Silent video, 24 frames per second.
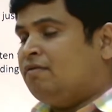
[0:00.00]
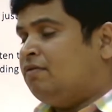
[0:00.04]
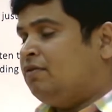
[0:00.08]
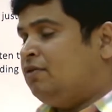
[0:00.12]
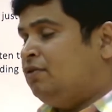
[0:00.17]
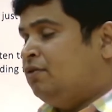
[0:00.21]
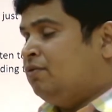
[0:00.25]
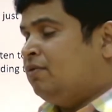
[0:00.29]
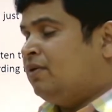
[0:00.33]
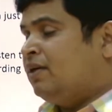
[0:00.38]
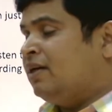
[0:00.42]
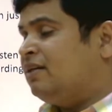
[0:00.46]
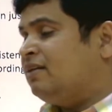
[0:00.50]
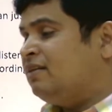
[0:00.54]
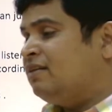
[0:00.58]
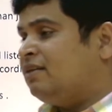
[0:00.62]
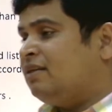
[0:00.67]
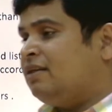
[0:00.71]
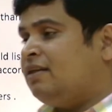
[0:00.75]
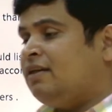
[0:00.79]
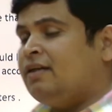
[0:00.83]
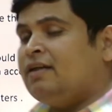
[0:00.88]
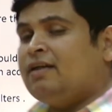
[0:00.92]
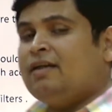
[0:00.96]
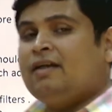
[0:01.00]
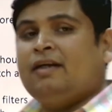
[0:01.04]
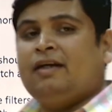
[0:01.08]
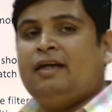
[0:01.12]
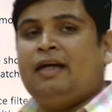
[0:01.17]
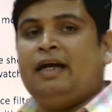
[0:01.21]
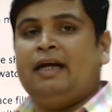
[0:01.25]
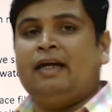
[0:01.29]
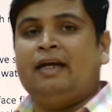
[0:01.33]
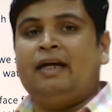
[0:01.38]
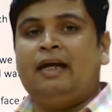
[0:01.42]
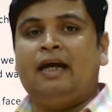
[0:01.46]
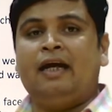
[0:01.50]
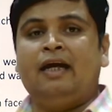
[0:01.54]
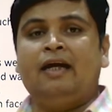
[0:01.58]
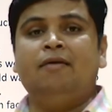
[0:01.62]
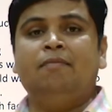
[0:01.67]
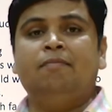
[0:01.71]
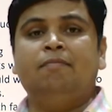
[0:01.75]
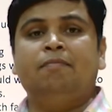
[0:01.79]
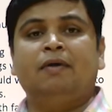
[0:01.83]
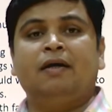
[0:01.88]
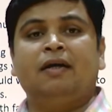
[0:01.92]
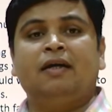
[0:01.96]
You can see, can
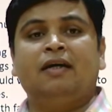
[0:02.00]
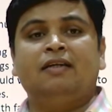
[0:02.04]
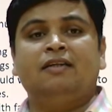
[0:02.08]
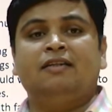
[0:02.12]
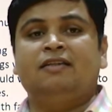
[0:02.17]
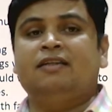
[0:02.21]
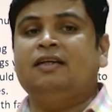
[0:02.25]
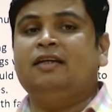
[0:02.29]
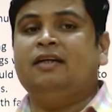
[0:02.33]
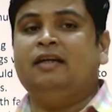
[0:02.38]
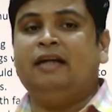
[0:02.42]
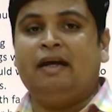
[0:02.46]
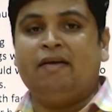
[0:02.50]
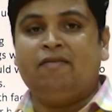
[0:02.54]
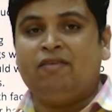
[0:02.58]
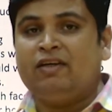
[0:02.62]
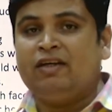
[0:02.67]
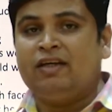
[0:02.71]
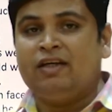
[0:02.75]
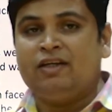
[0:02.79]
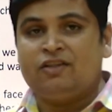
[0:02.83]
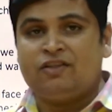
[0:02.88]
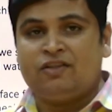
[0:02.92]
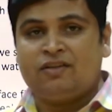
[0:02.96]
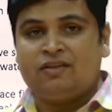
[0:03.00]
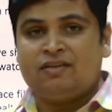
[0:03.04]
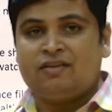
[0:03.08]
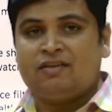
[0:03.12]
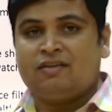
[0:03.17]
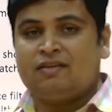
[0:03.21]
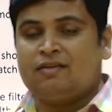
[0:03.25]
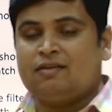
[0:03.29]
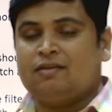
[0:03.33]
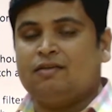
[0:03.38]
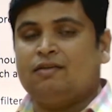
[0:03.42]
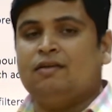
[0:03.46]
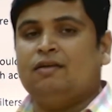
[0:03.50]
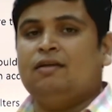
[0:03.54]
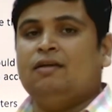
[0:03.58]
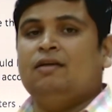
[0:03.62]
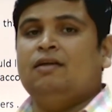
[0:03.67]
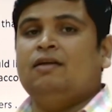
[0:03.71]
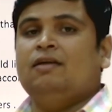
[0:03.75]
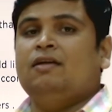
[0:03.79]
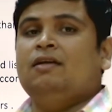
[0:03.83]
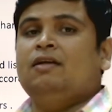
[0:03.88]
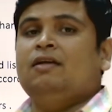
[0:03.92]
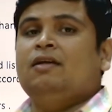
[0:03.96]
help us in navigations,
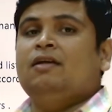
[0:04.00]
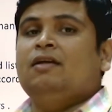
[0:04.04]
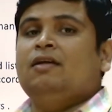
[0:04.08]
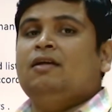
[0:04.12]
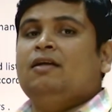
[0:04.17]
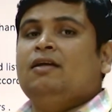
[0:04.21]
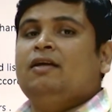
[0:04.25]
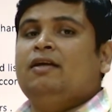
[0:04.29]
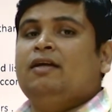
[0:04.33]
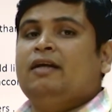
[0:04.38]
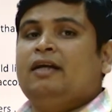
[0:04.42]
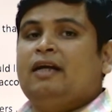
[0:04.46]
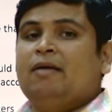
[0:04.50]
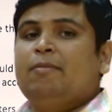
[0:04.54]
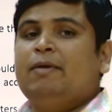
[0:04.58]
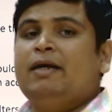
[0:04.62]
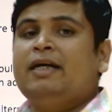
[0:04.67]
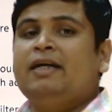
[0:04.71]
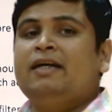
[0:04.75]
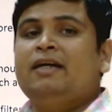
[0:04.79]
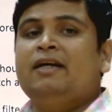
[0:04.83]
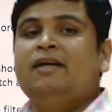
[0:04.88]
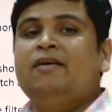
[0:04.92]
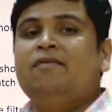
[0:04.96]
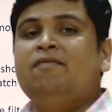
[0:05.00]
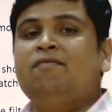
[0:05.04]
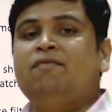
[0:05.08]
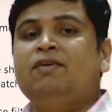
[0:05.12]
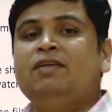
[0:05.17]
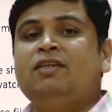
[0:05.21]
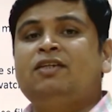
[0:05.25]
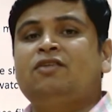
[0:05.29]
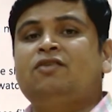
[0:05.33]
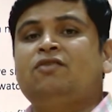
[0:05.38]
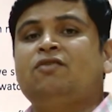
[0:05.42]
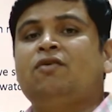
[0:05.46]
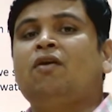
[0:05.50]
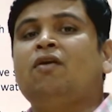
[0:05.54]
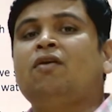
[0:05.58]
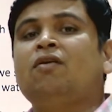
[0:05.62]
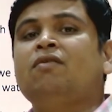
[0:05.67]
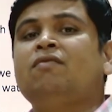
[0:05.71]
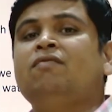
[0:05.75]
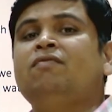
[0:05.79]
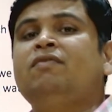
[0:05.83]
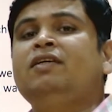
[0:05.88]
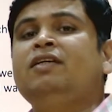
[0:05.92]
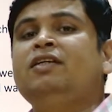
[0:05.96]
recommended which
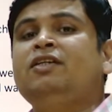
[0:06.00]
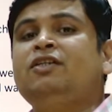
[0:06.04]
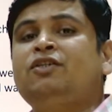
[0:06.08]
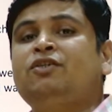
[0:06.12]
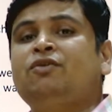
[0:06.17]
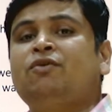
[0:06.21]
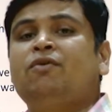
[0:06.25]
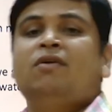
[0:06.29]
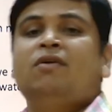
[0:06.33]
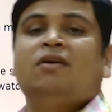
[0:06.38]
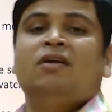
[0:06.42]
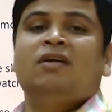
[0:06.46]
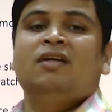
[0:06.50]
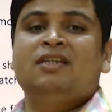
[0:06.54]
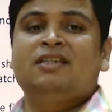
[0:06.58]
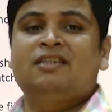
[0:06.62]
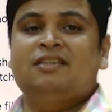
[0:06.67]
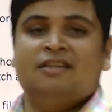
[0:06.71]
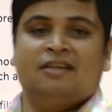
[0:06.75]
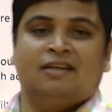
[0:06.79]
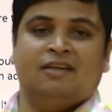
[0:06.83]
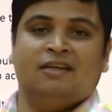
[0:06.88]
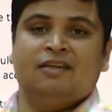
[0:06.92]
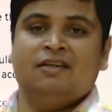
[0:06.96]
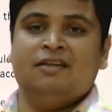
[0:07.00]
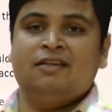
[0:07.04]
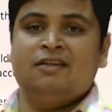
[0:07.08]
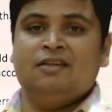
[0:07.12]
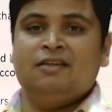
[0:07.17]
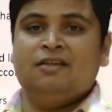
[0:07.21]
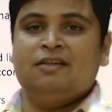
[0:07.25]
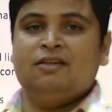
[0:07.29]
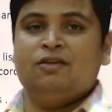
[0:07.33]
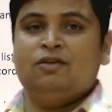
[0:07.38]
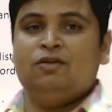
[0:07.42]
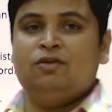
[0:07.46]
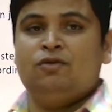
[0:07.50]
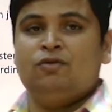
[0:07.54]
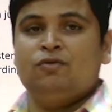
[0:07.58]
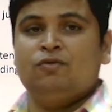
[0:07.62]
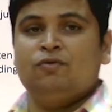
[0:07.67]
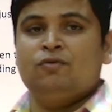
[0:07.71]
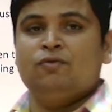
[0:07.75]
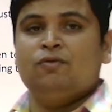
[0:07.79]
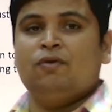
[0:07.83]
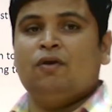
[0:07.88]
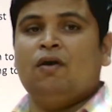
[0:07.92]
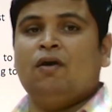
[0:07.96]
song we should listen
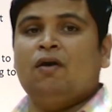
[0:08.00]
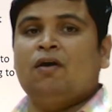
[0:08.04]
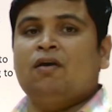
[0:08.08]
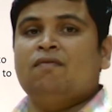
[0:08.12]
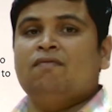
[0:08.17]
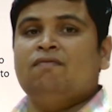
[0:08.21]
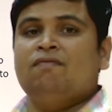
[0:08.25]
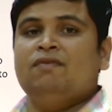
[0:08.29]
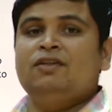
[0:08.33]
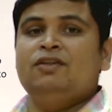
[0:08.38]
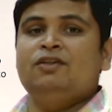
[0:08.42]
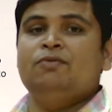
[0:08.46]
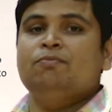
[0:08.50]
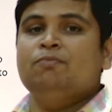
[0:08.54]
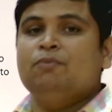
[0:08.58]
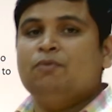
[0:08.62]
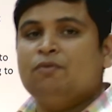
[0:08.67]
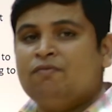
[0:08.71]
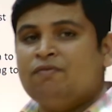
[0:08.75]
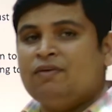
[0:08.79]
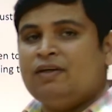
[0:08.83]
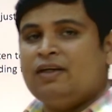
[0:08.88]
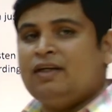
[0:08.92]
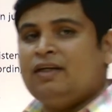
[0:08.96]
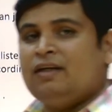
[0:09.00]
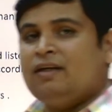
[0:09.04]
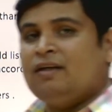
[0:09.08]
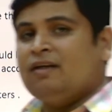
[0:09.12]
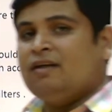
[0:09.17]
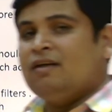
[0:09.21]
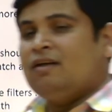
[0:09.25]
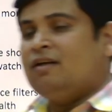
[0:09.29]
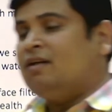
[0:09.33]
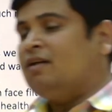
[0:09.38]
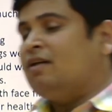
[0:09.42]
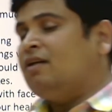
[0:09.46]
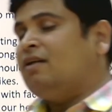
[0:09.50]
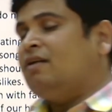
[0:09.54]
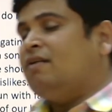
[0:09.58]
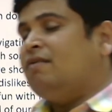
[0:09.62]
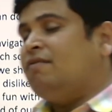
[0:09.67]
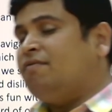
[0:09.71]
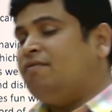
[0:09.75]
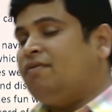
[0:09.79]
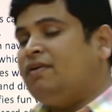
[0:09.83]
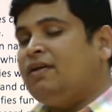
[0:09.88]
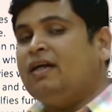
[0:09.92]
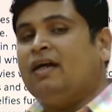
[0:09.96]
to or which movie
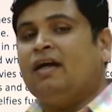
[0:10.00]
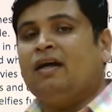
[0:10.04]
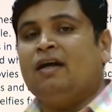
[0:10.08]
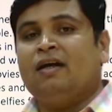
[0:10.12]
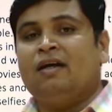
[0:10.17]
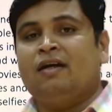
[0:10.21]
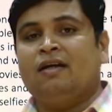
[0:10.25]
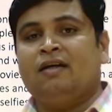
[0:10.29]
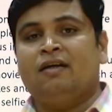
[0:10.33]
we are